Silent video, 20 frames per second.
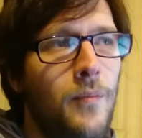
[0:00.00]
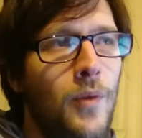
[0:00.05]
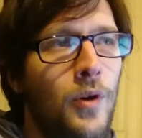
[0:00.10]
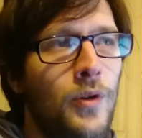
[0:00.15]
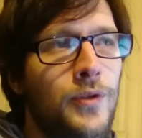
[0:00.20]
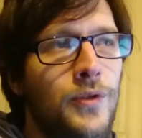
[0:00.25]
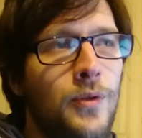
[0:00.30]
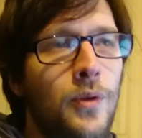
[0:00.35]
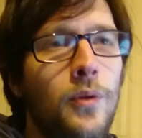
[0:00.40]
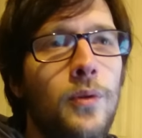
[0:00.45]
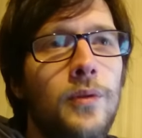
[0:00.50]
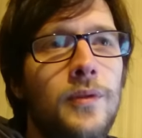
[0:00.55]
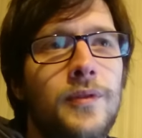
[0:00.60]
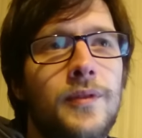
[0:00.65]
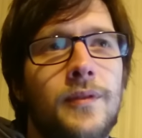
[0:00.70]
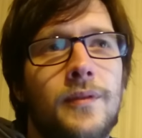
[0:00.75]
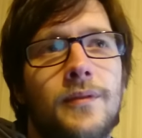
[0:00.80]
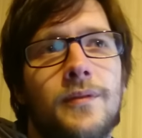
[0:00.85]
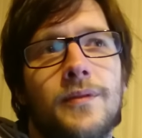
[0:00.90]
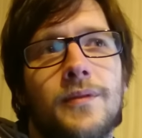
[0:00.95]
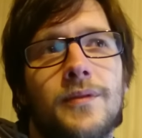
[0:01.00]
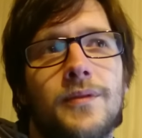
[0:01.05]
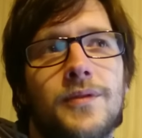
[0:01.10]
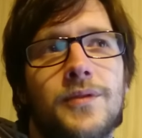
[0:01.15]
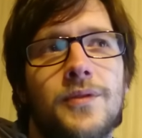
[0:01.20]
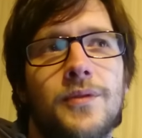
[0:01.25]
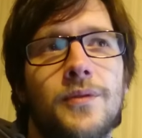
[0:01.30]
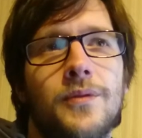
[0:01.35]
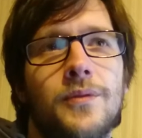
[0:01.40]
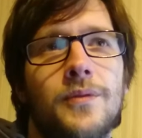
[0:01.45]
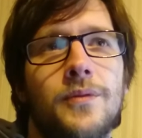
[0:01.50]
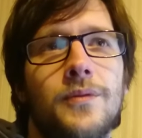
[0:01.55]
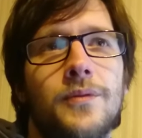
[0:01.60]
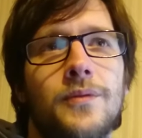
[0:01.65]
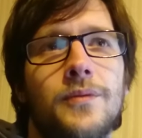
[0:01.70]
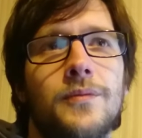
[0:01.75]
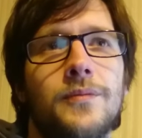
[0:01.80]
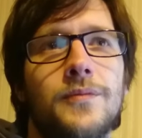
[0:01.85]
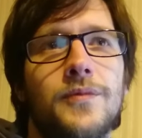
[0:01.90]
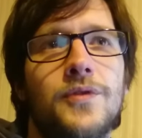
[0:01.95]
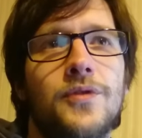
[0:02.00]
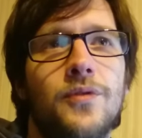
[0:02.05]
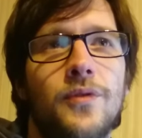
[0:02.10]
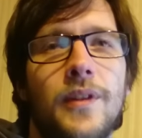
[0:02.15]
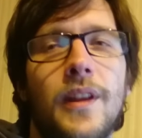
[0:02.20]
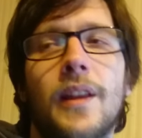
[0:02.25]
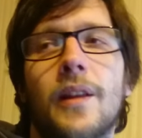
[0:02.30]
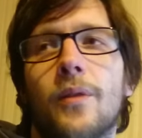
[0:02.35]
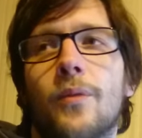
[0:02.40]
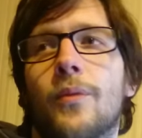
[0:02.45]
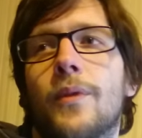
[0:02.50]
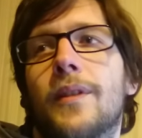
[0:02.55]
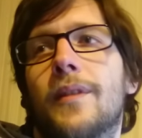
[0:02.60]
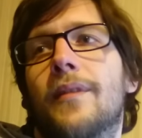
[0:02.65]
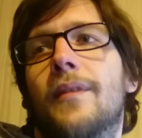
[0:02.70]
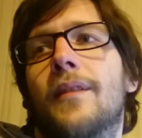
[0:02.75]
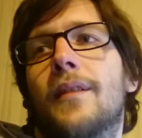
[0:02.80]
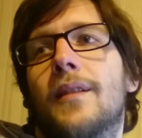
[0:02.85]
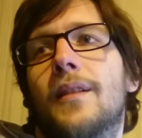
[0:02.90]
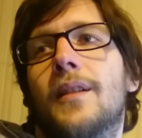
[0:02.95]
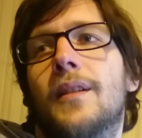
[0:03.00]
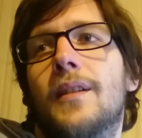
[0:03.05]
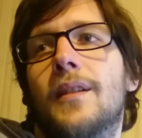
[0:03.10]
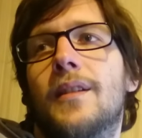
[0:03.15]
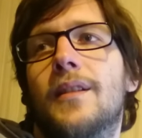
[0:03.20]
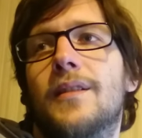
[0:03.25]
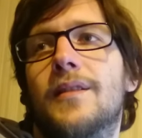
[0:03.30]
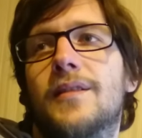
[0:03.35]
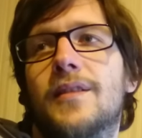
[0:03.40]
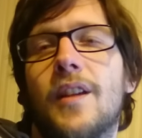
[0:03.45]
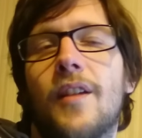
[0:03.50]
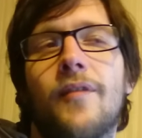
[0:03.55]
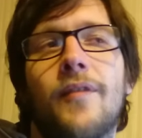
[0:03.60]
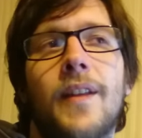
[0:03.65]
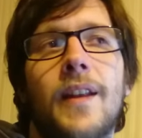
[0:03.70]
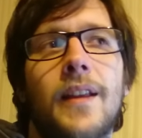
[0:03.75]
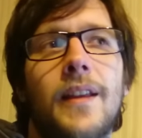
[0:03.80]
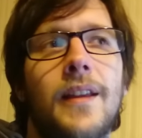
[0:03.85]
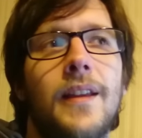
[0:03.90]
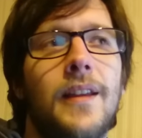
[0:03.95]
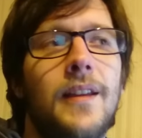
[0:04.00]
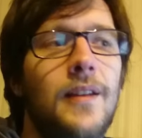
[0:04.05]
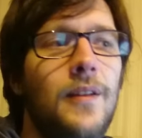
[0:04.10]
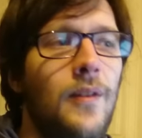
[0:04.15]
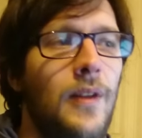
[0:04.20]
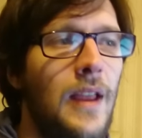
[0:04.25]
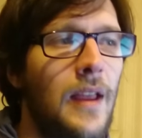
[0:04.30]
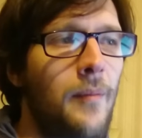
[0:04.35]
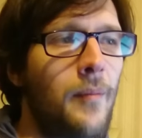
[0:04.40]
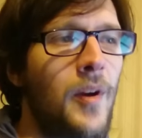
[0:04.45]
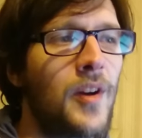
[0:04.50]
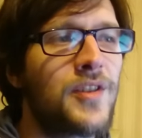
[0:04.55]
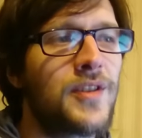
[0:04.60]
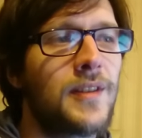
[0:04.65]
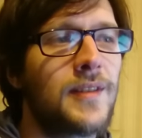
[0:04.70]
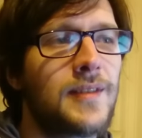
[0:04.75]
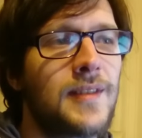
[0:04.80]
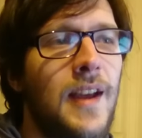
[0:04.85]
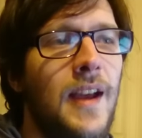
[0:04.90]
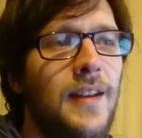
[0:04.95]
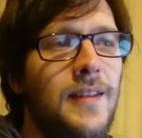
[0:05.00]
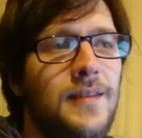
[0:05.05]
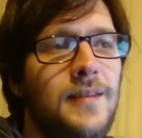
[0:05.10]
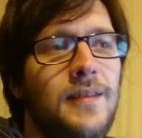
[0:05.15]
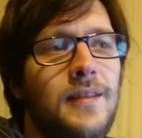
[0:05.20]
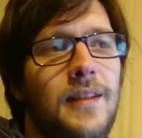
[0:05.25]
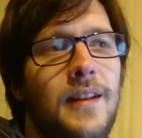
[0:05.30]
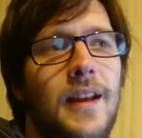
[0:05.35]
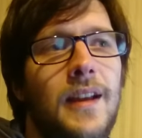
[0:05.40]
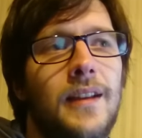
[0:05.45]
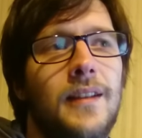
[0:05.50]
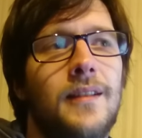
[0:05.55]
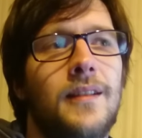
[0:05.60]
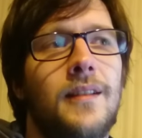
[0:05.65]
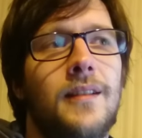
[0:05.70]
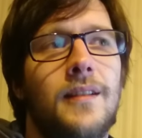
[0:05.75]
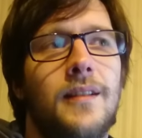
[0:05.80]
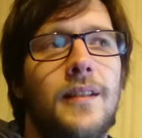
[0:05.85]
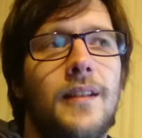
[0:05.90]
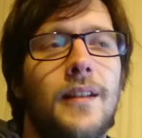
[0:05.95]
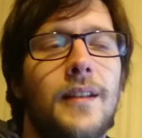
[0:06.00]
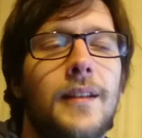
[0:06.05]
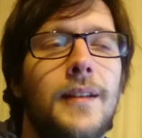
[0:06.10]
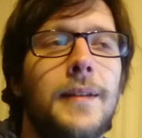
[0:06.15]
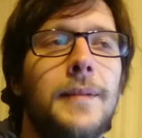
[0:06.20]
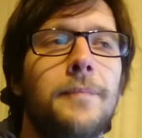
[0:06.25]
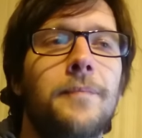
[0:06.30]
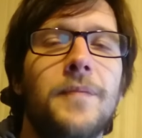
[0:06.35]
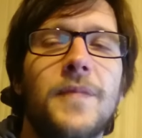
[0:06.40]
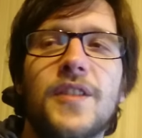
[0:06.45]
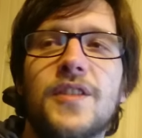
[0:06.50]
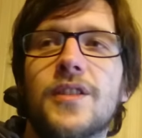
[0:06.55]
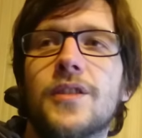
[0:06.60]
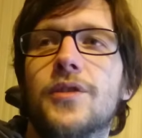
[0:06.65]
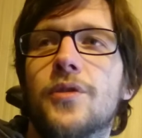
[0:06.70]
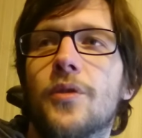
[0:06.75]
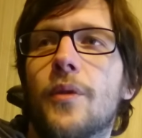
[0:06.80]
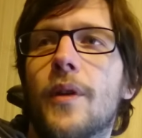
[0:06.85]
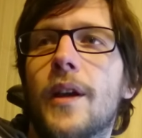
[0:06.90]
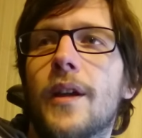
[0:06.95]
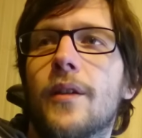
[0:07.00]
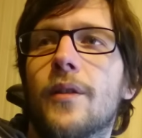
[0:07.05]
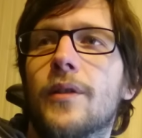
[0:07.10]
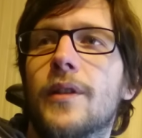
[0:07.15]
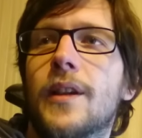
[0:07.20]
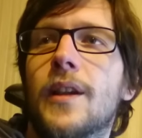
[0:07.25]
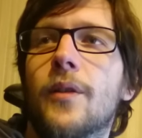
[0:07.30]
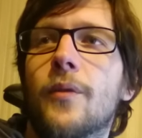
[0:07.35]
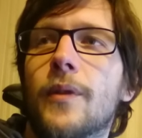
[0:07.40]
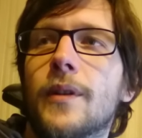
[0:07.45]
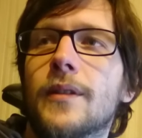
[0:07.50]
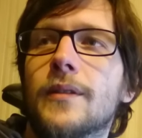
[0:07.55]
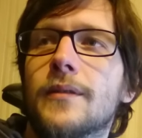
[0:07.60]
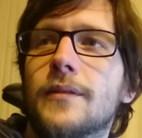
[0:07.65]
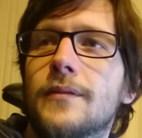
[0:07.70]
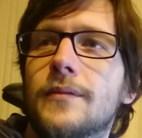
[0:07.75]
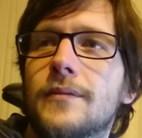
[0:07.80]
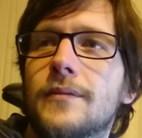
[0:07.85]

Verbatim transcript: more tools to to deal with stuff like uh, merchant sites like uh, G2A or Kinguin.